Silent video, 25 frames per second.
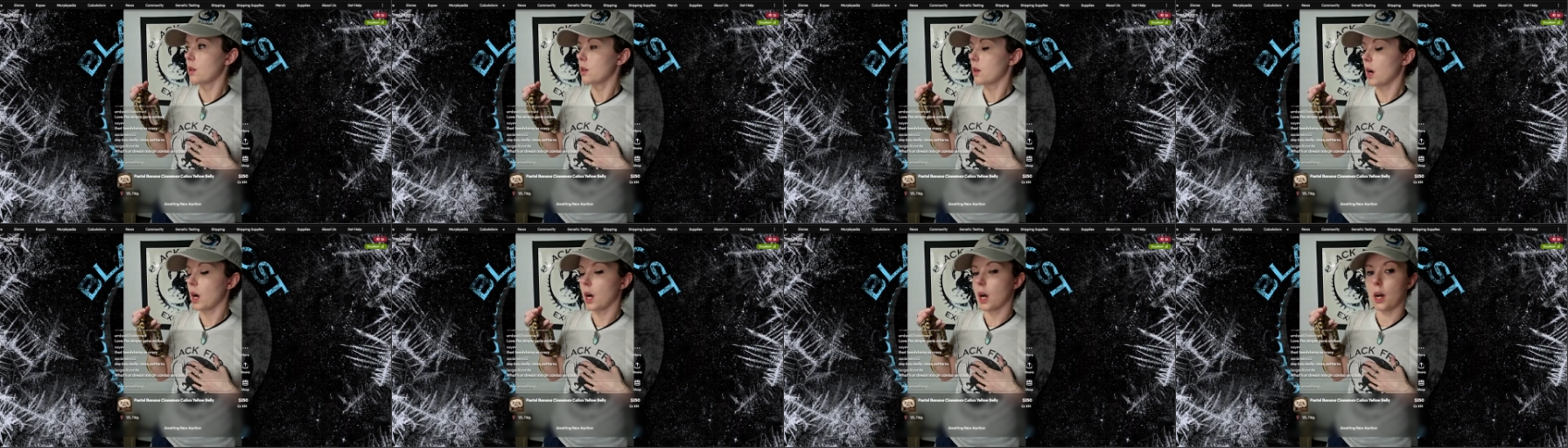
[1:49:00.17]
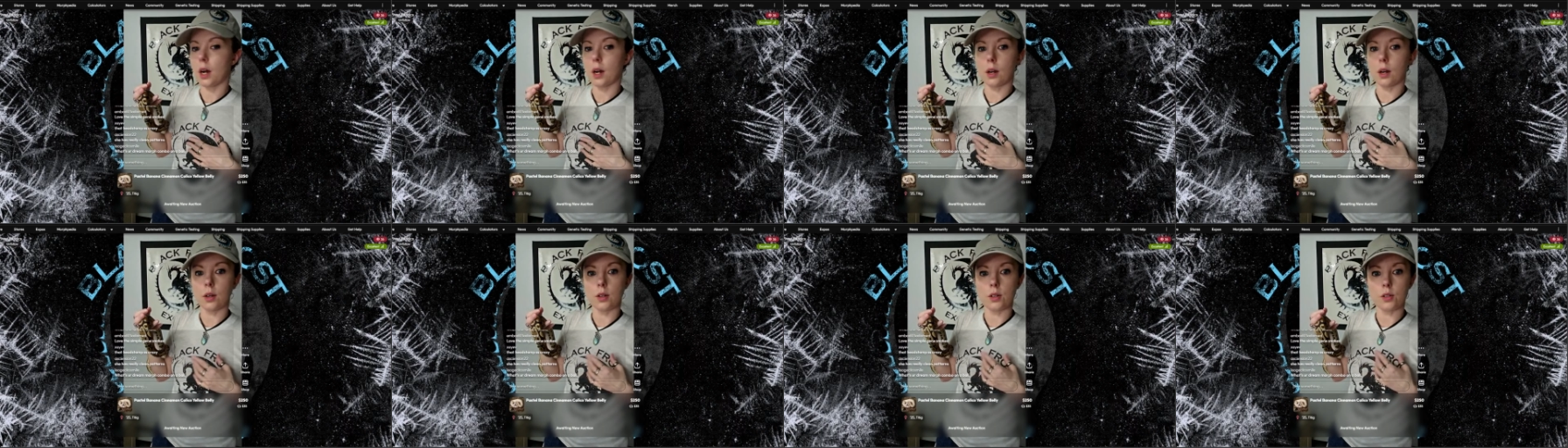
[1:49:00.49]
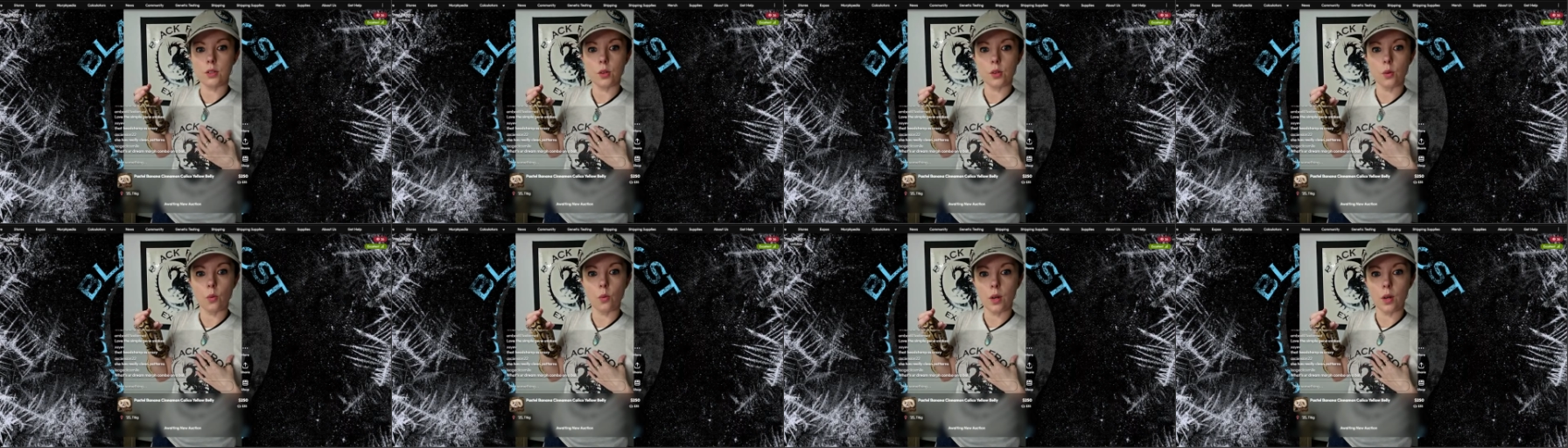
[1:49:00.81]

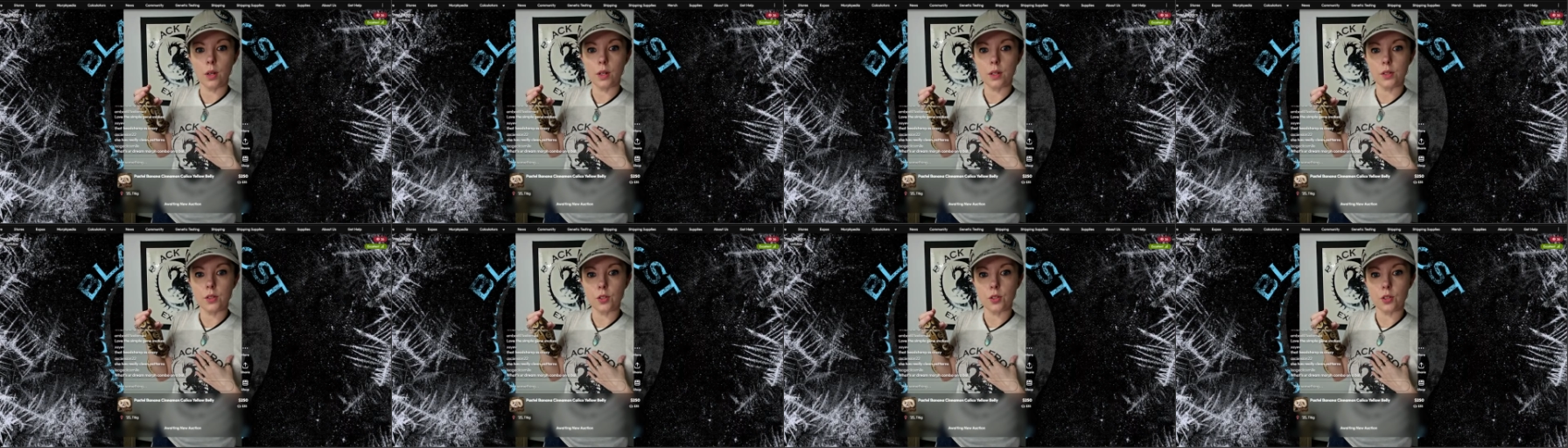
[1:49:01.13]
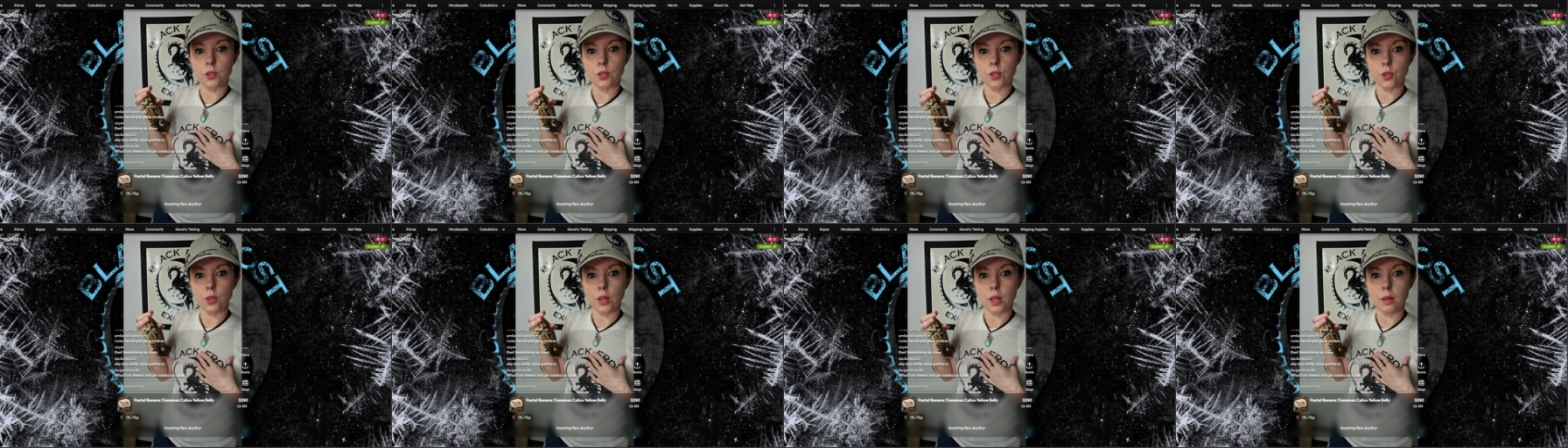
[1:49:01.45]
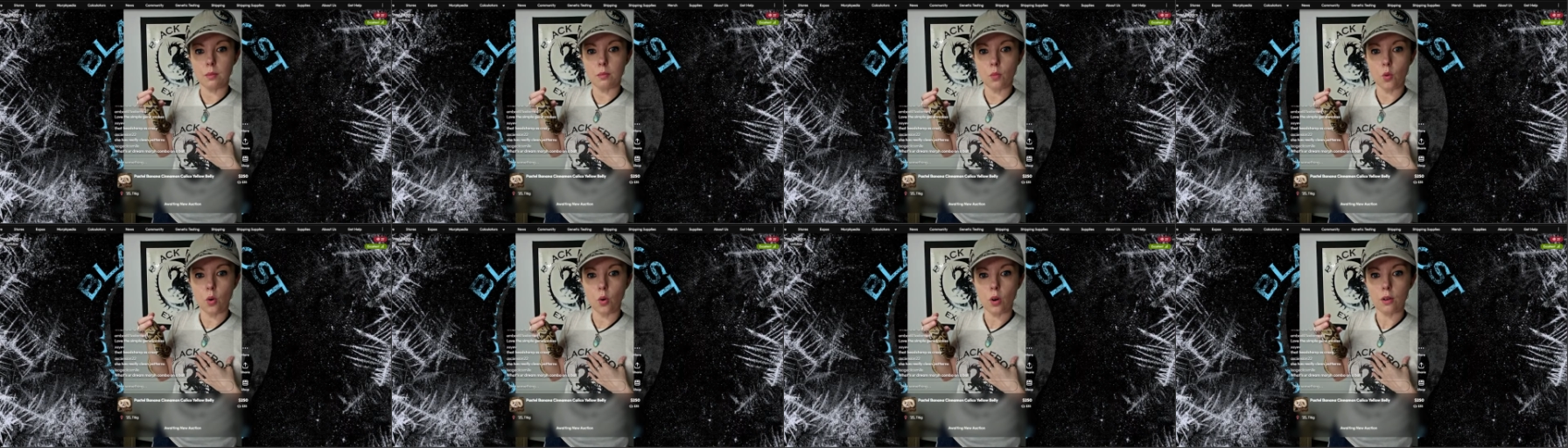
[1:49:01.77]
So what is your dream
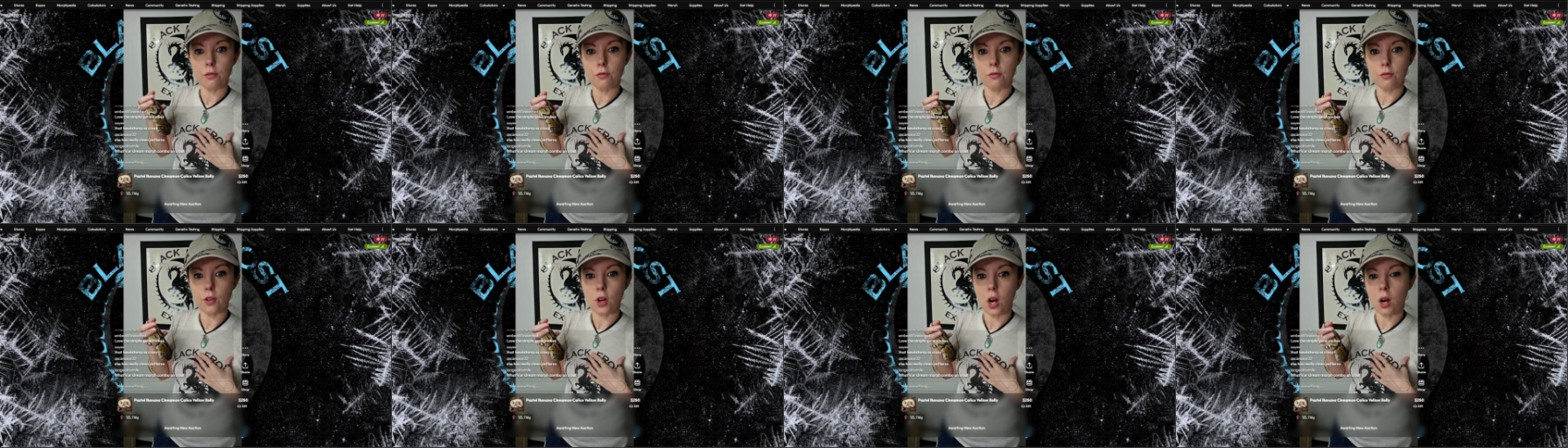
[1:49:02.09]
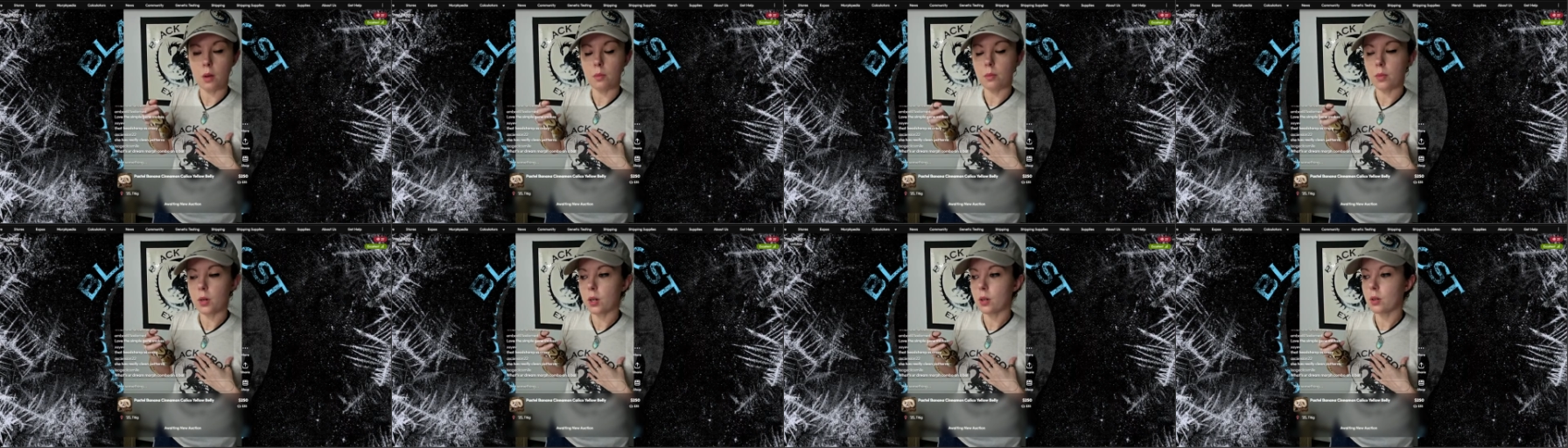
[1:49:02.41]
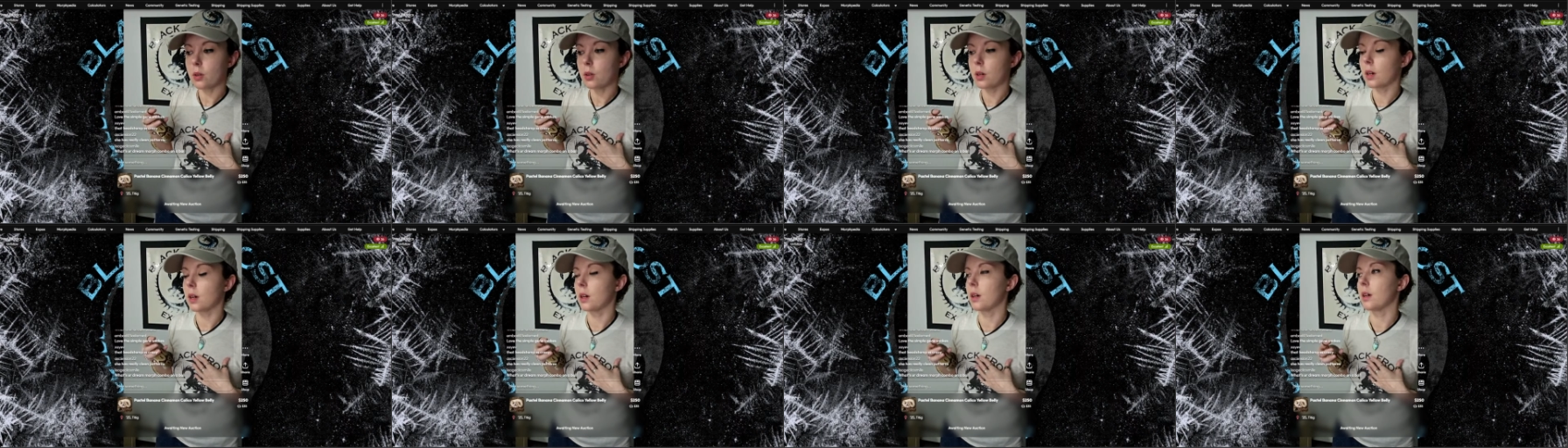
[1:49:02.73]
morph
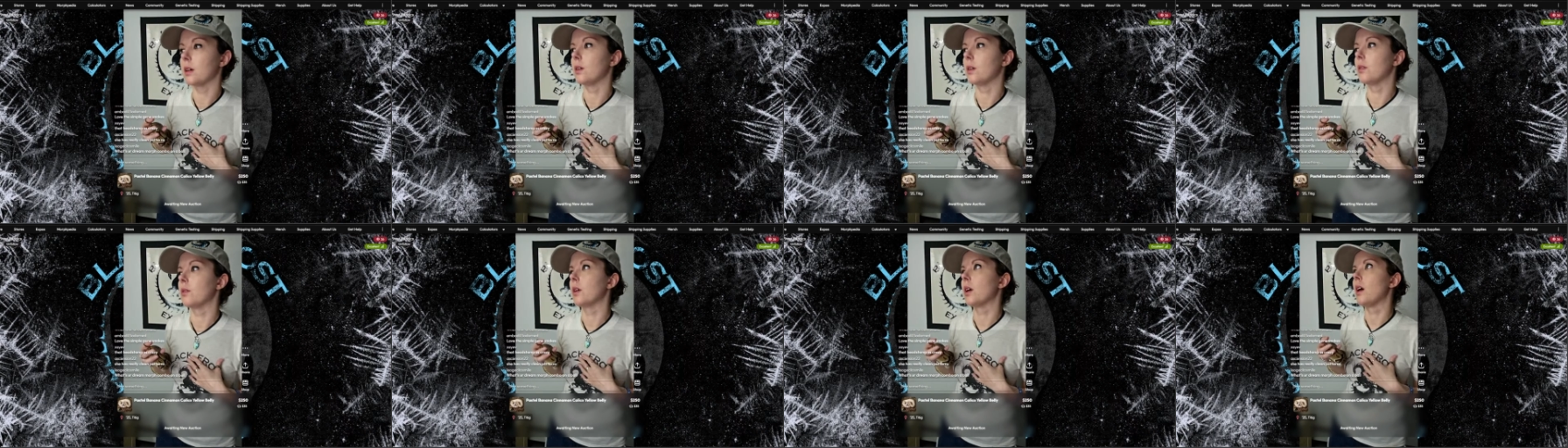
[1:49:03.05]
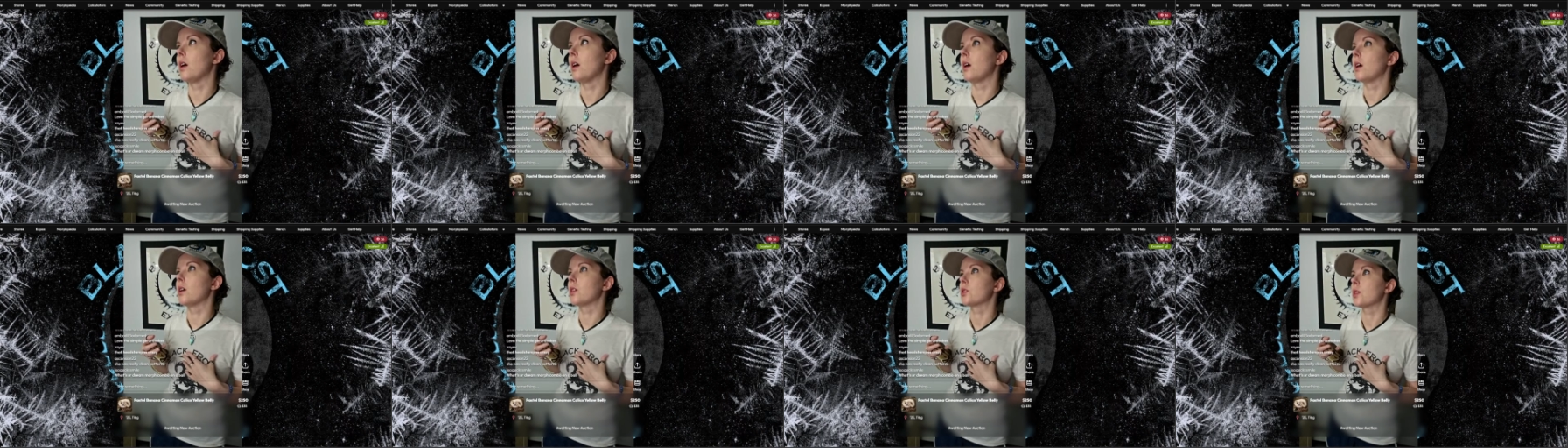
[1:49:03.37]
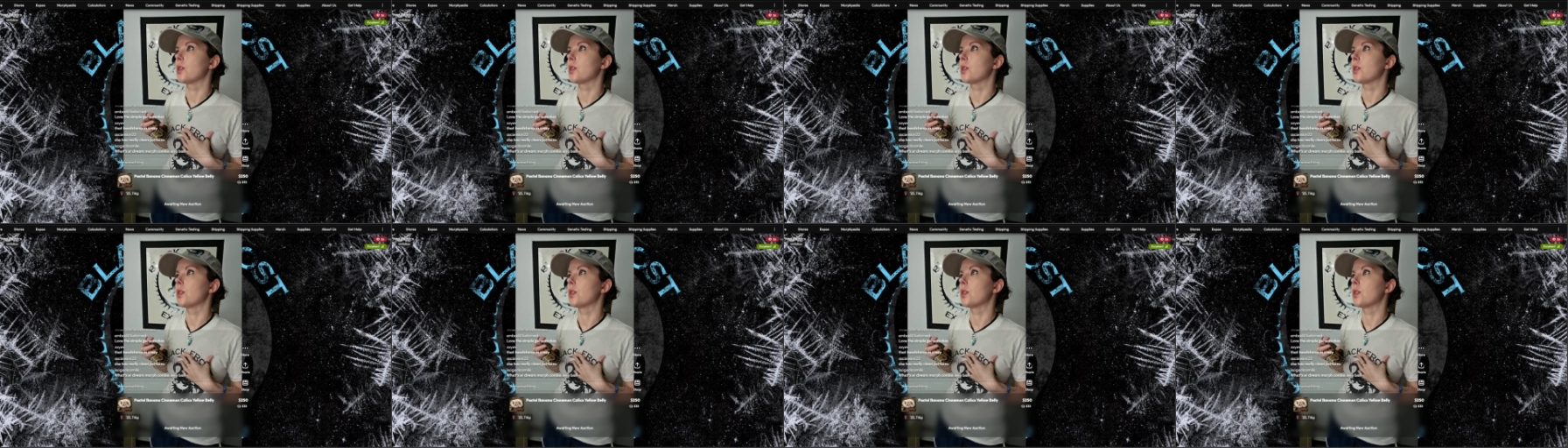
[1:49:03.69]
combo? Oh gosh,